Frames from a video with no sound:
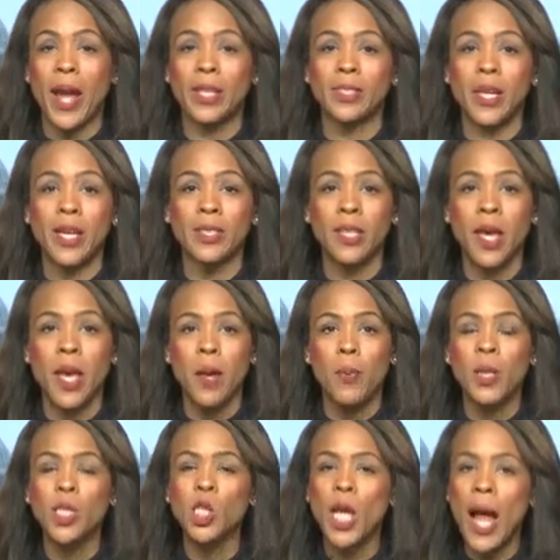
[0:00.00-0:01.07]
access,
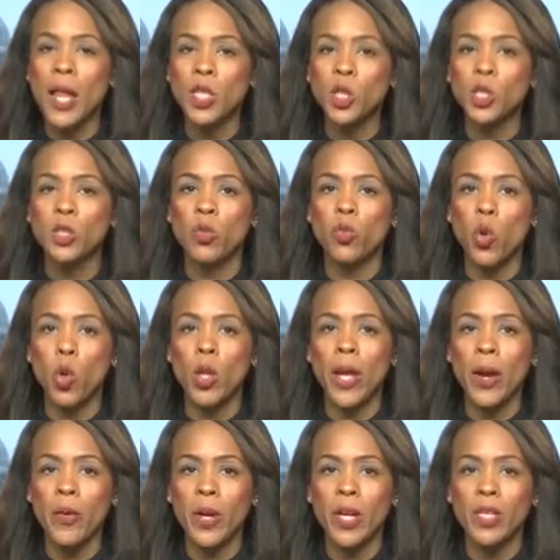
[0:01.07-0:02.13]
but challenges in
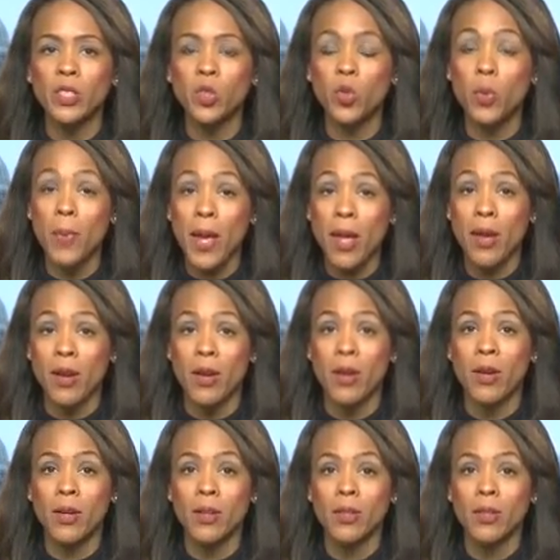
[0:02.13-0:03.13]
rural areas remain.